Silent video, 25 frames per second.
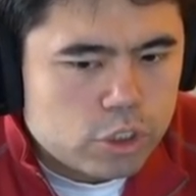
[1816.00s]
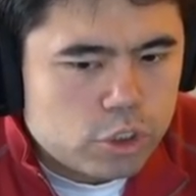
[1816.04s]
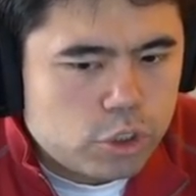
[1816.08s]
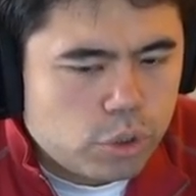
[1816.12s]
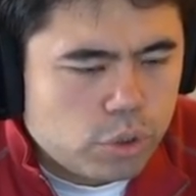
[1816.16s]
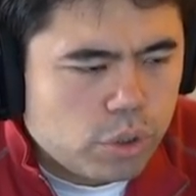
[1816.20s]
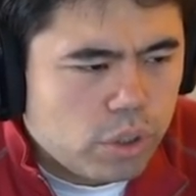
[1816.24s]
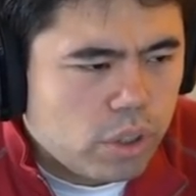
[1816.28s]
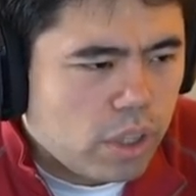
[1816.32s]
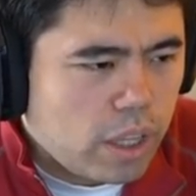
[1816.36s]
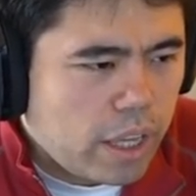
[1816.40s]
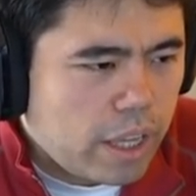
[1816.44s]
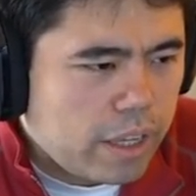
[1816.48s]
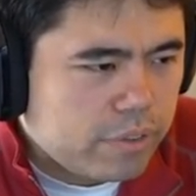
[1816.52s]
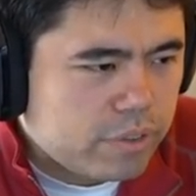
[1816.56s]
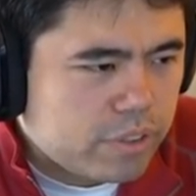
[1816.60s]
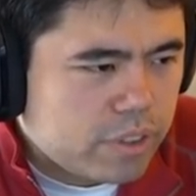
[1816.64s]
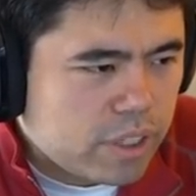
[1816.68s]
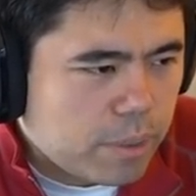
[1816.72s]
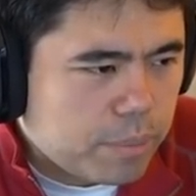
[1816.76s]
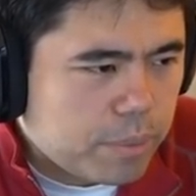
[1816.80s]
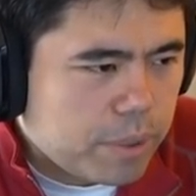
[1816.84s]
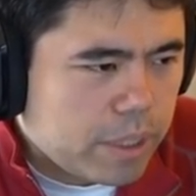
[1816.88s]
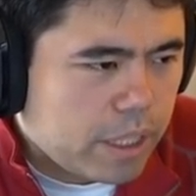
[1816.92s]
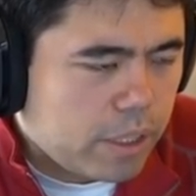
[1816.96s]
Show the live
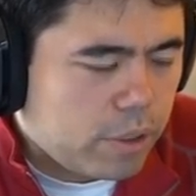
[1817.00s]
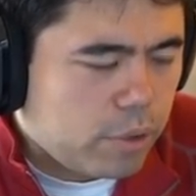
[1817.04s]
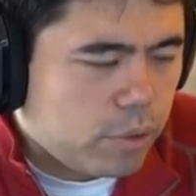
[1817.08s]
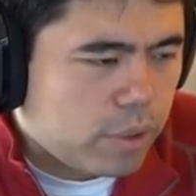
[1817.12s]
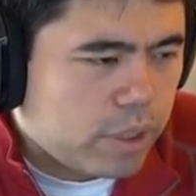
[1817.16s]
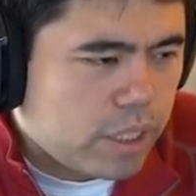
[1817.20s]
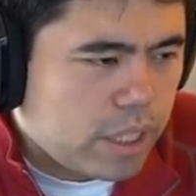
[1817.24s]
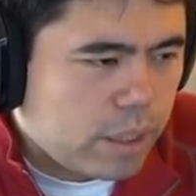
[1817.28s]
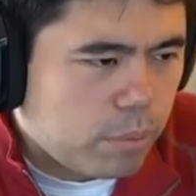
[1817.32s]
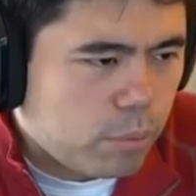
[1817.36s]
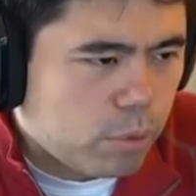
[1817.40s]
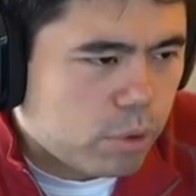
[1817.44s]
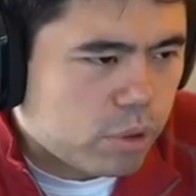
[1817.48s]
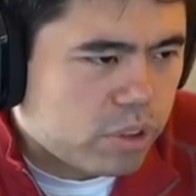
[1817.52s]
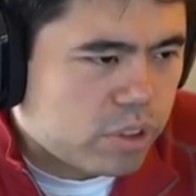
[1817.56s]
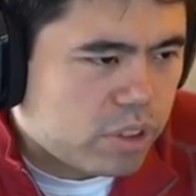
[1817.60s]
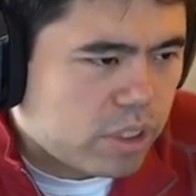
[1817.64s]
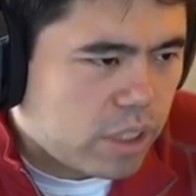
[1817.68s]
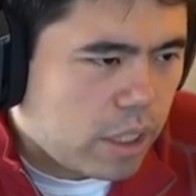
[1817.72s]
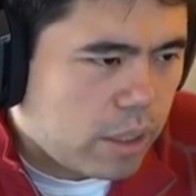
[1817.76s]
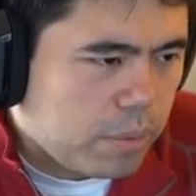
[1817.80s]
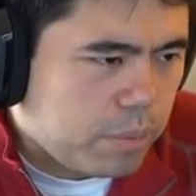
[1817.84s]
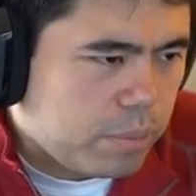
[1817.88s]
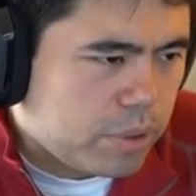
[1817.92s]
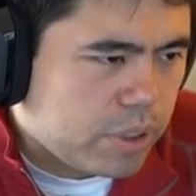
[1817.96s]
sub count, you'll get more
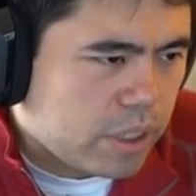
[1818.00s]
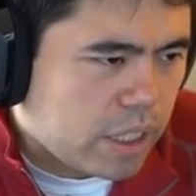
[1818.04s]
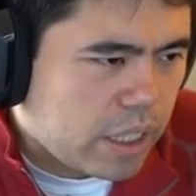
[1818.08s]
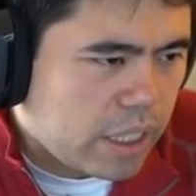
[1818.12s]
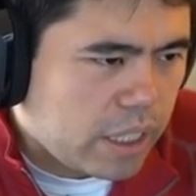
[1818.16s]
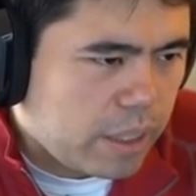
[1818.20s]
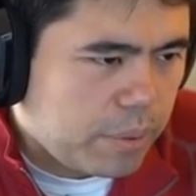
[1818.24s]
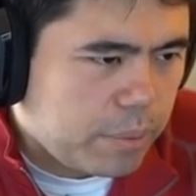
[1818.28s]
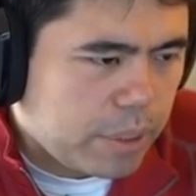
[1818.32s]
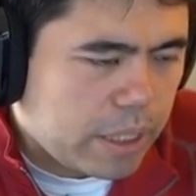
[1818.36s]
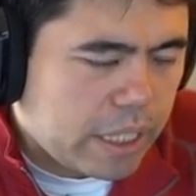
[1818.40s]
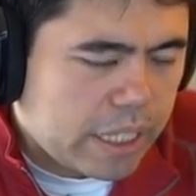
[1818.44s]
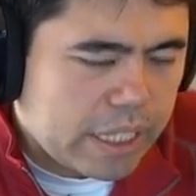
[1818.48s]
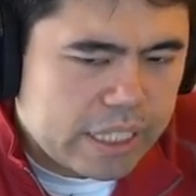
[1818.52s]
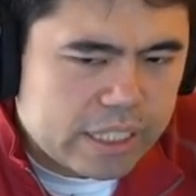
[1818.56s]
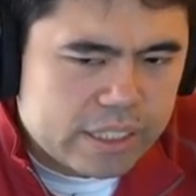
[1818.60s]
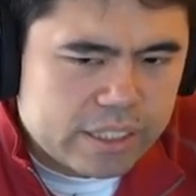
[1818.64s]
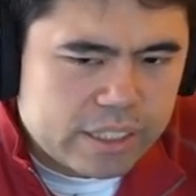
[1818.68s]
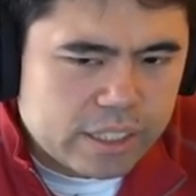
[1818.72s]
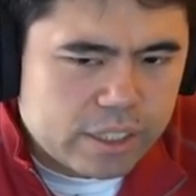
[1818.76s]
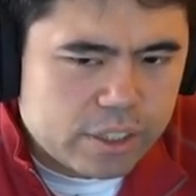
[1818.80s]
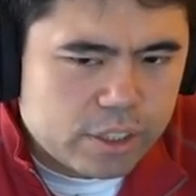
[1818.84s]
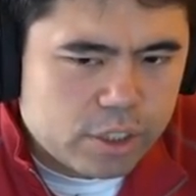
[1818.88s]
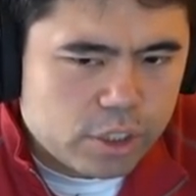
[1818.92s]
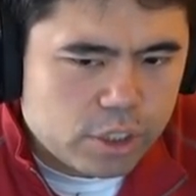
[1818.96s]
subs. I mean, I guess
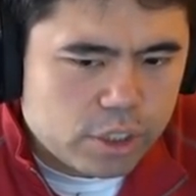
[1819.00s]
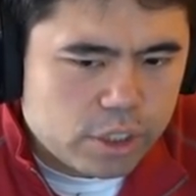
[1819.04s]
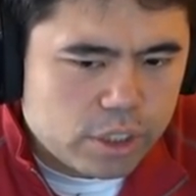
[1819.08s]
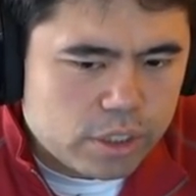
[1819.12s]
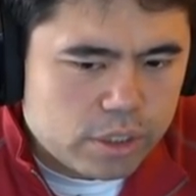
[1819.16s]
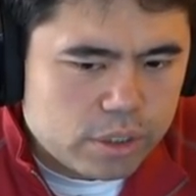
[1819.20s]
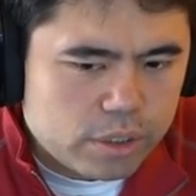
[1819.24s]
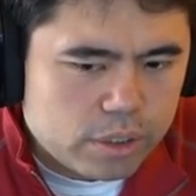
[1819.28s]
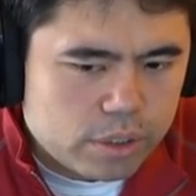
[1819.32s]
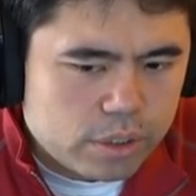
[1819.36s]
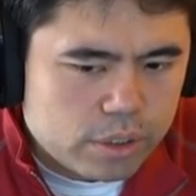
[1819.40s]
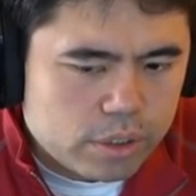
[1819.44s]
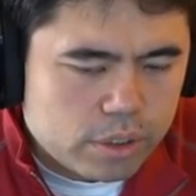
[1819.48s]
I could.